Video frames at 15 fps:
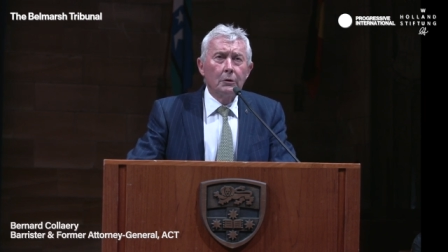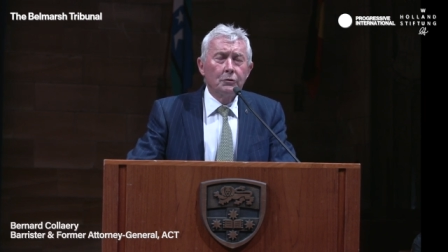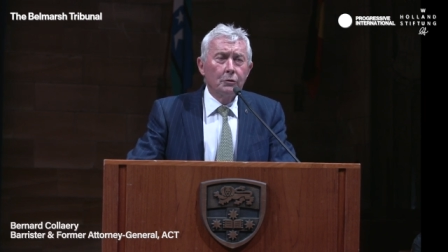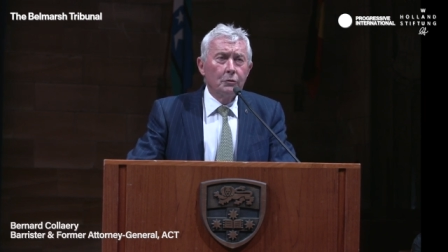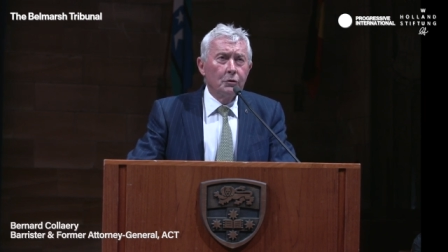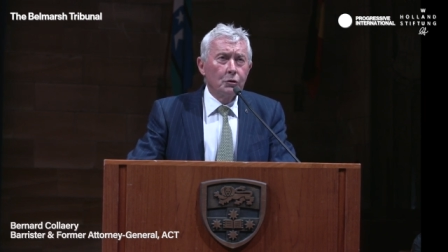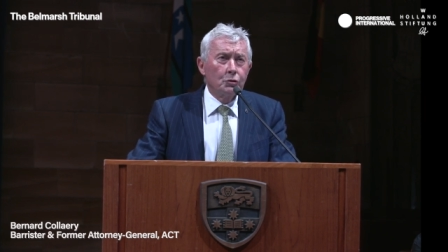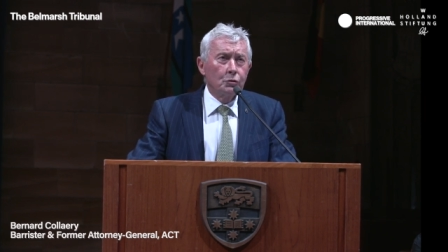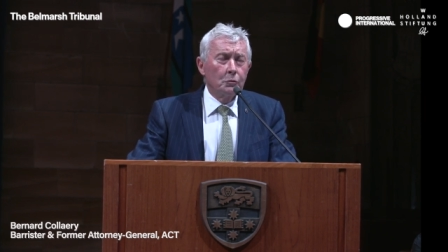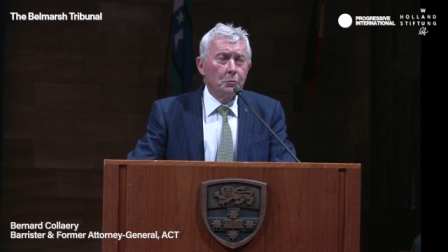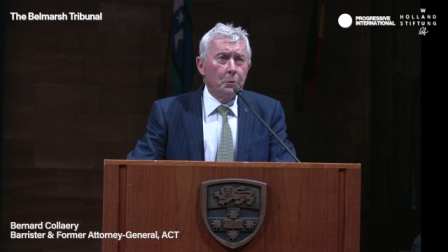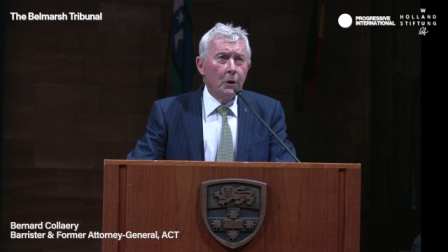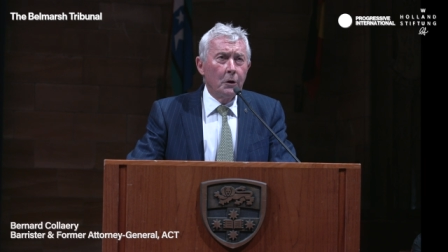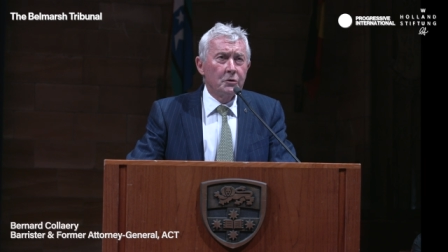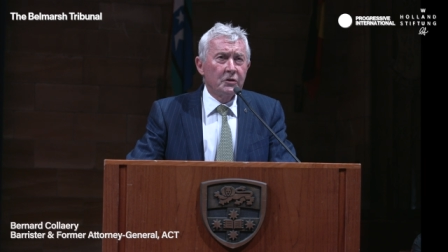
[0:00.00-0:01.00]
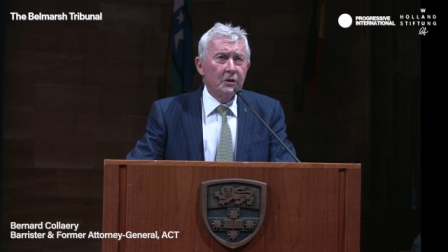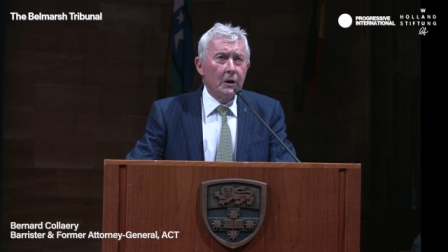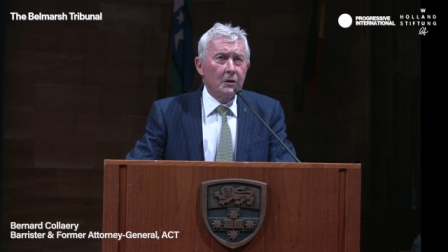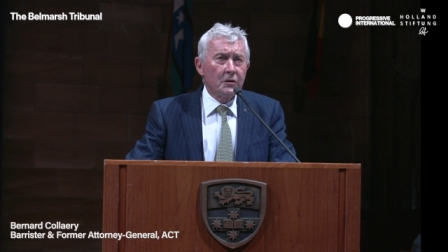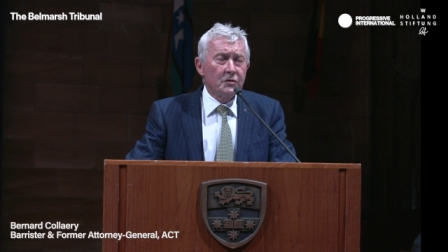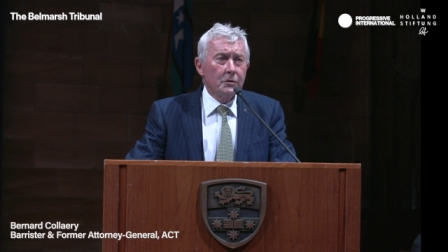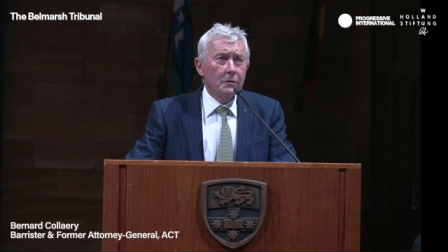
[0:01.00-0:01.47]
judicial
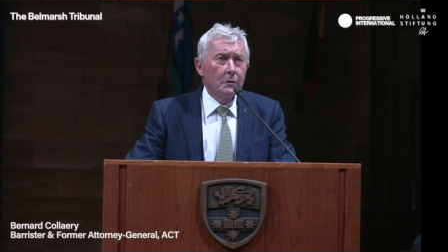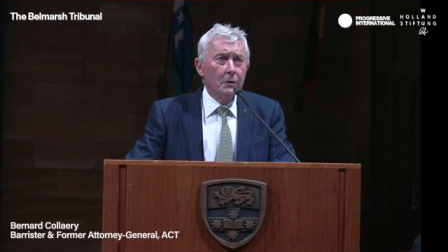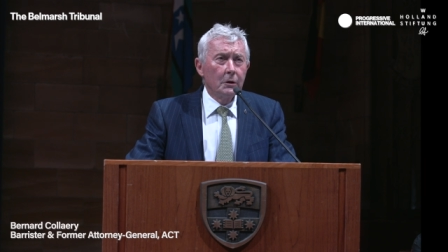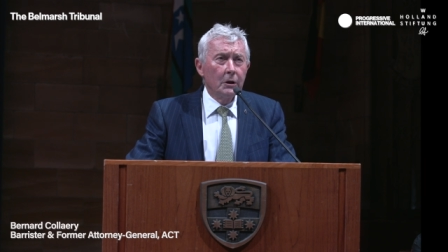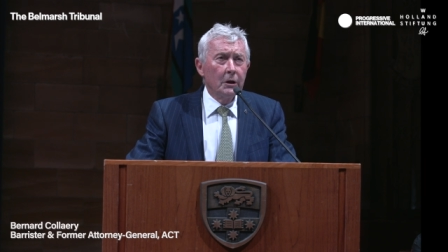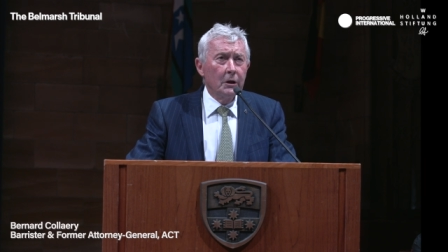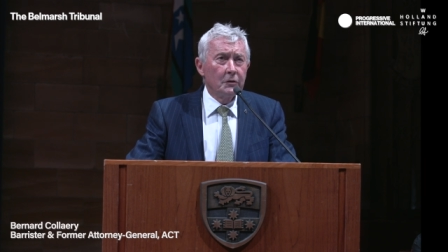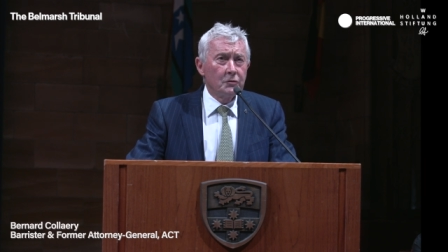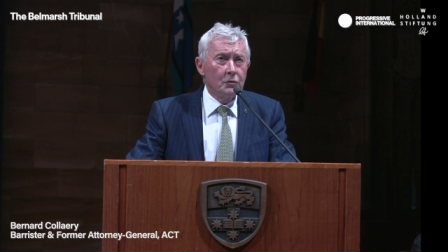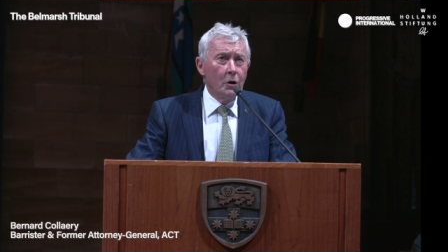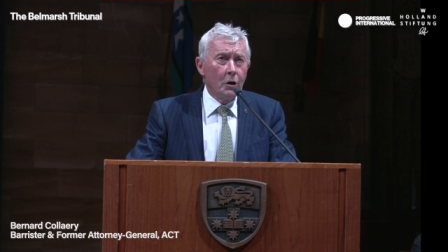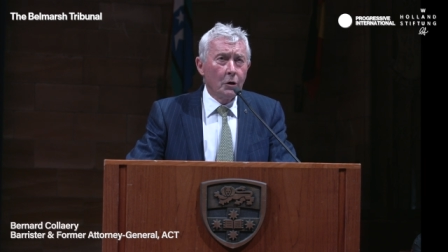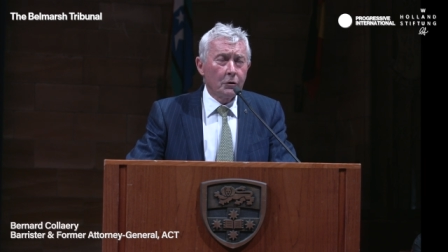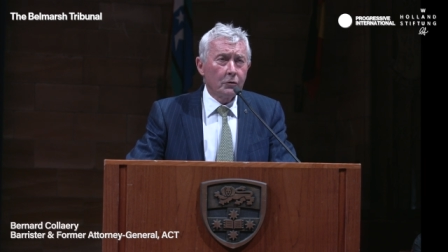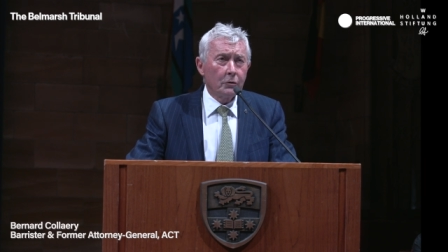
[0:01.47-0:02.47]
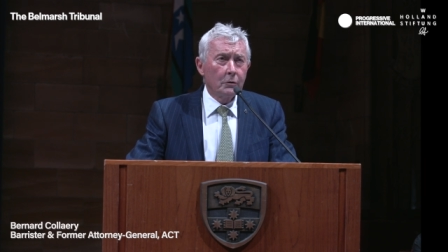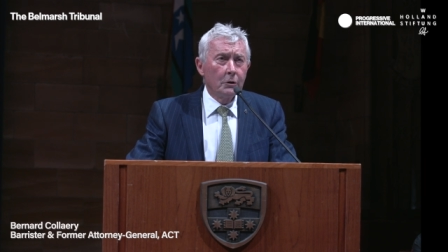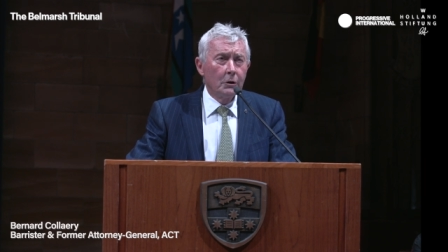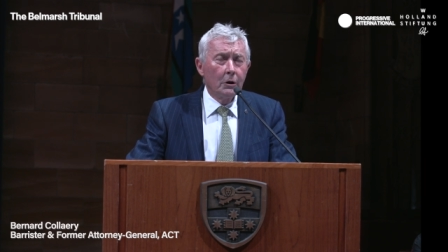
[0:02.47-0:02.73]
process. He is not.